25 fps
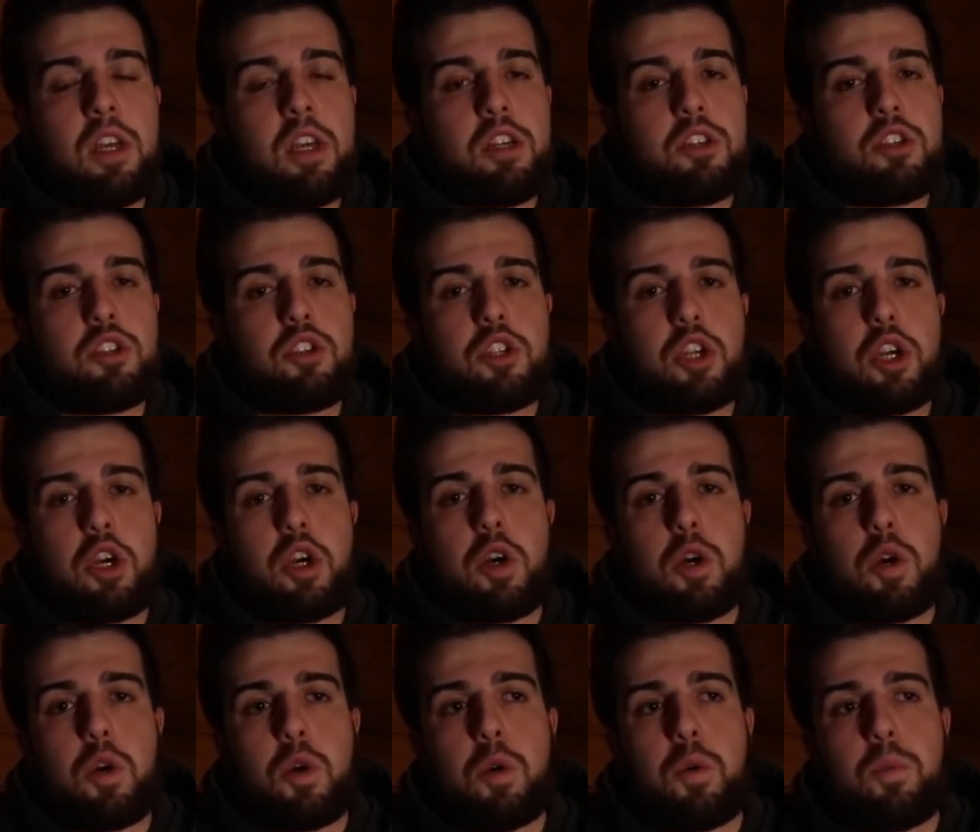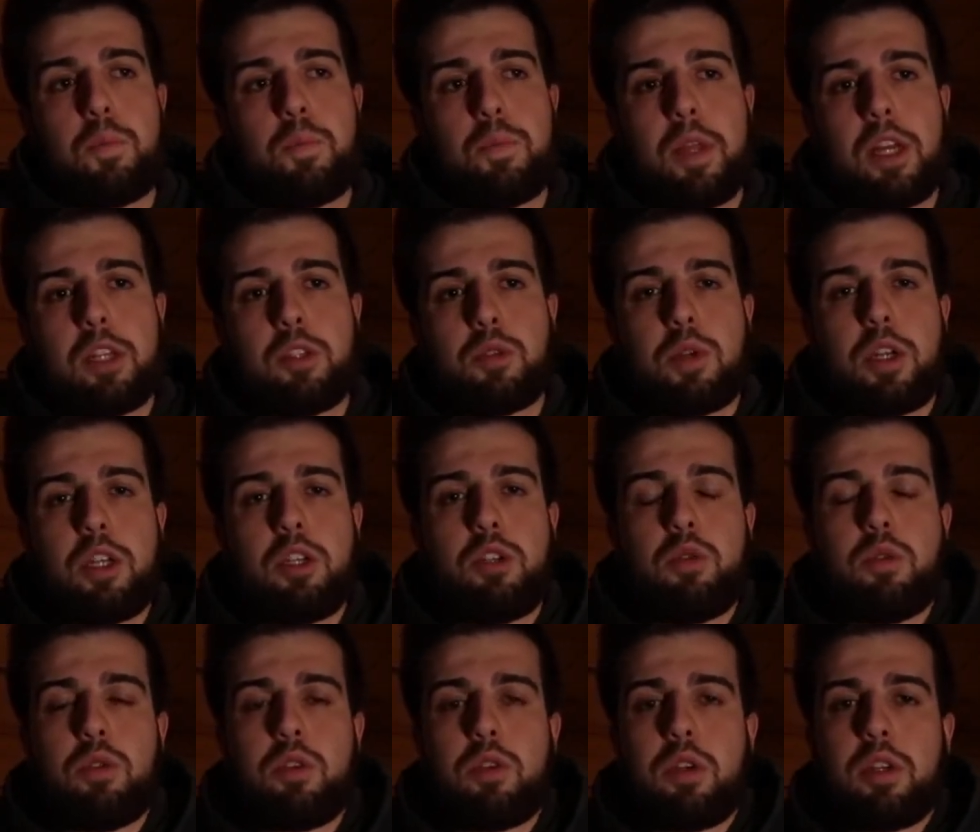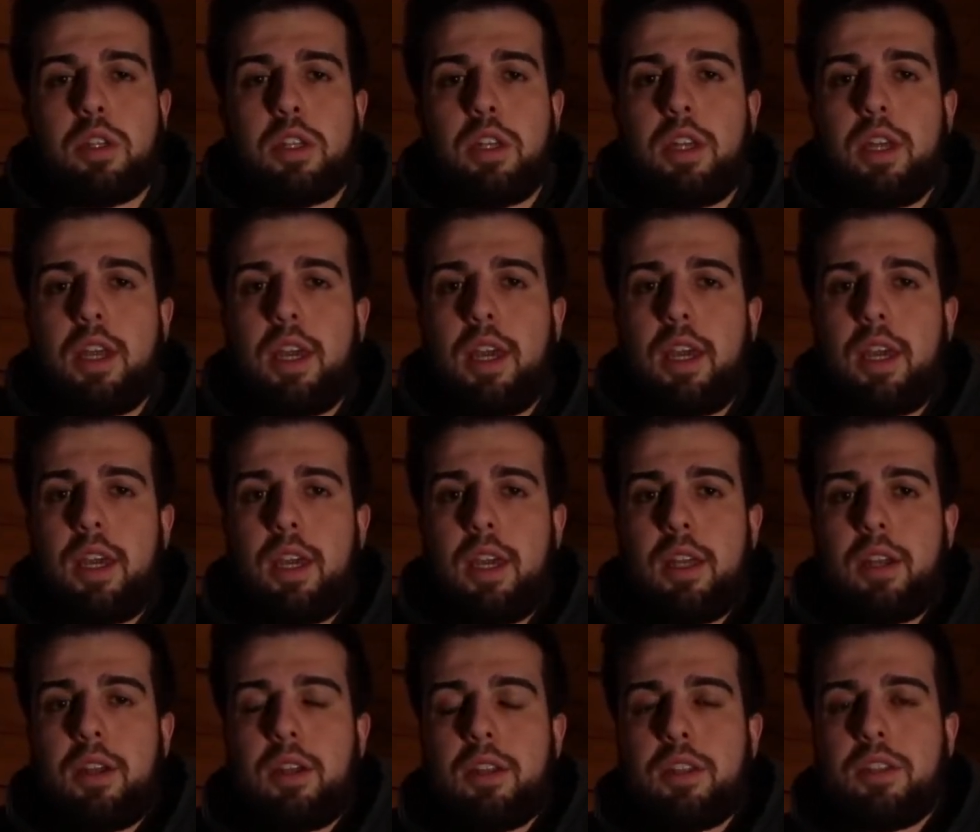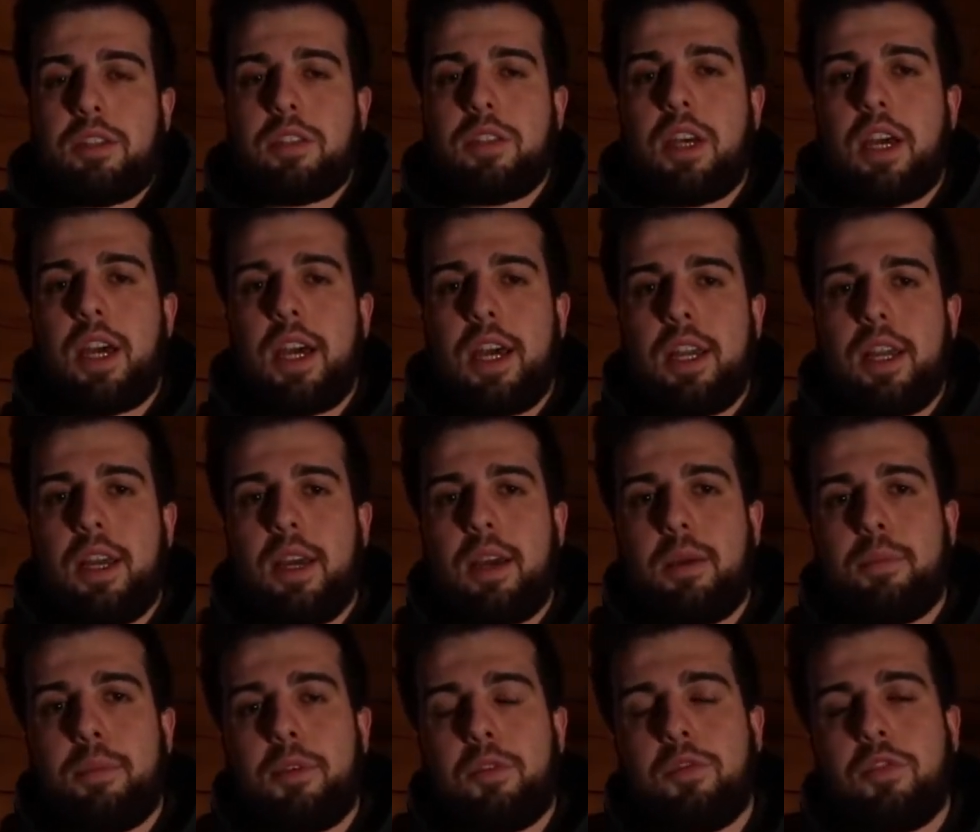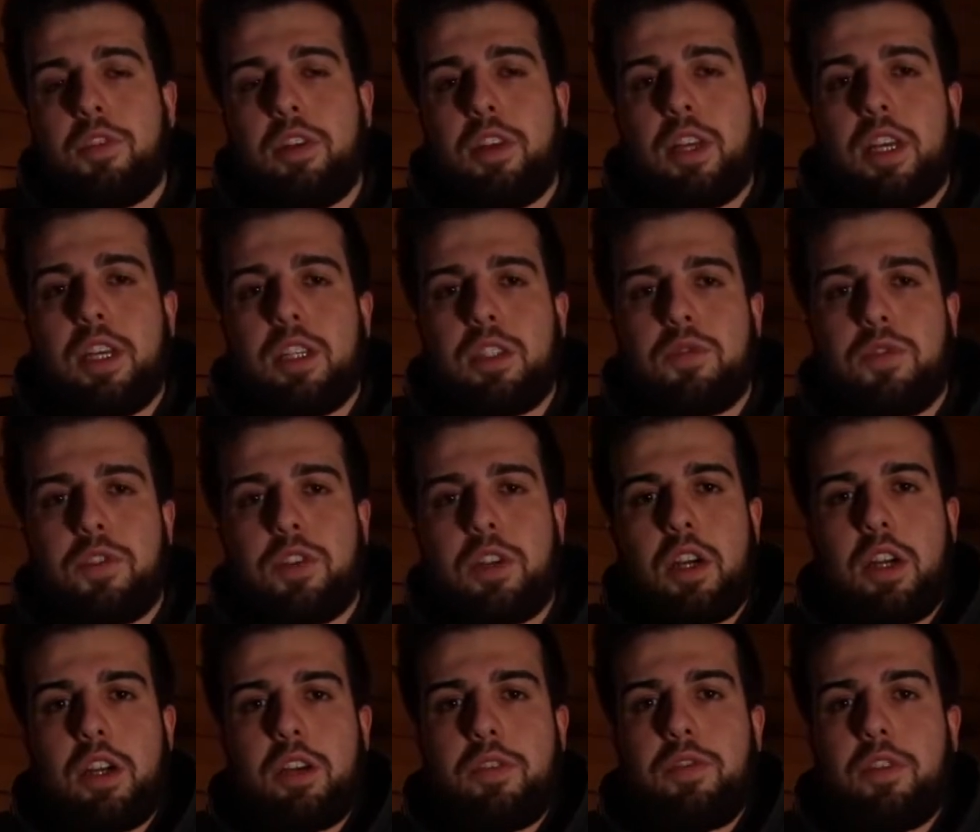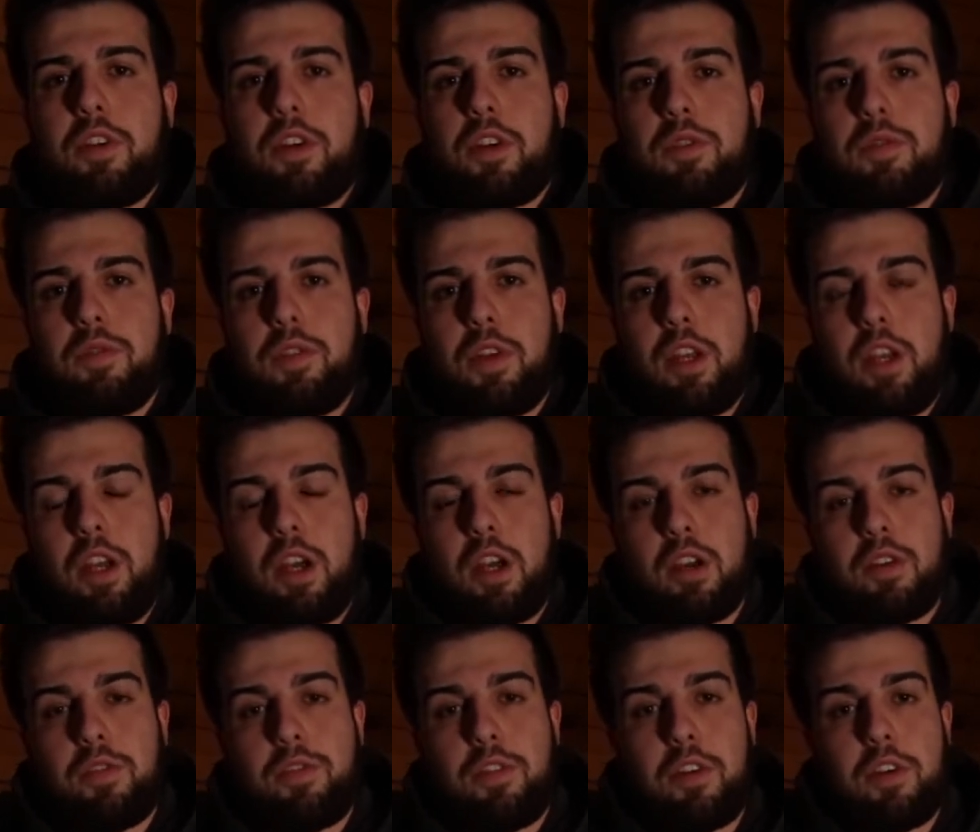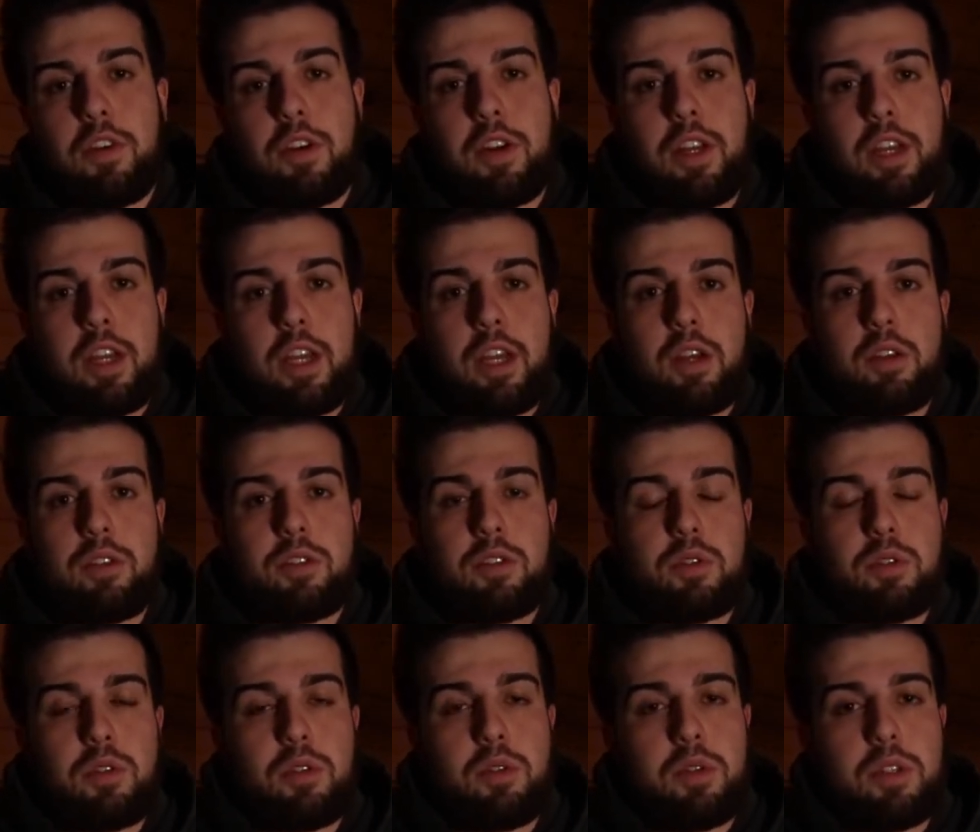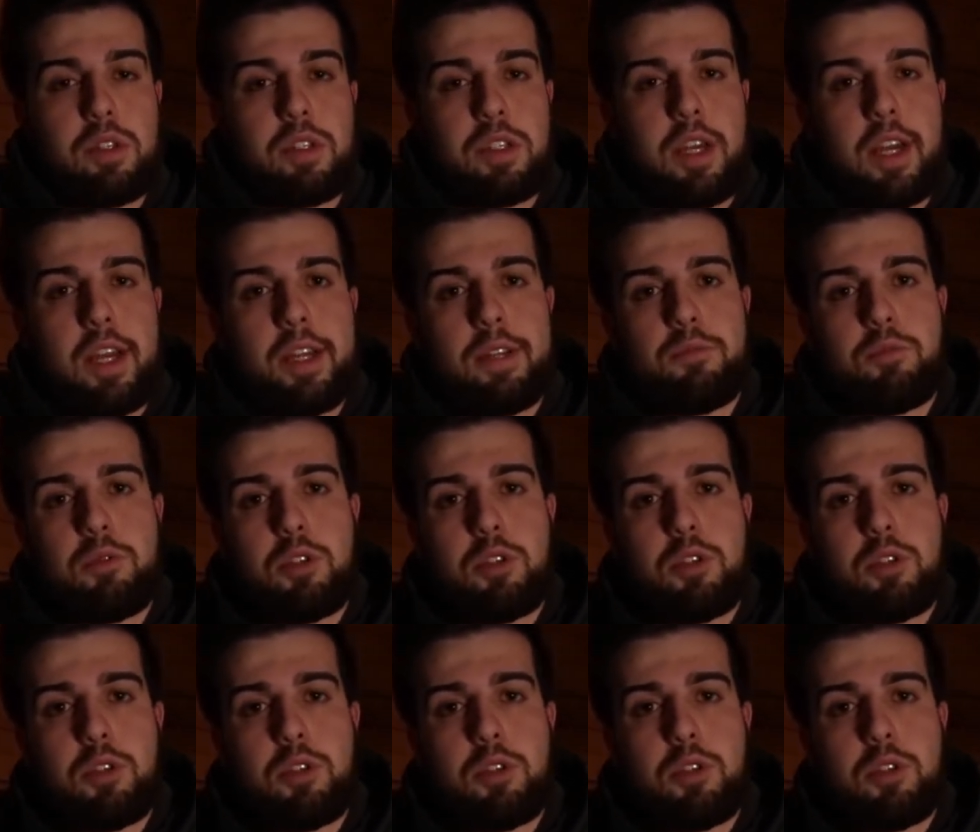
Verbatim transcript: So that's what I do during the day. And on the side, I'm a freelance photographer, videographer, and I also do design.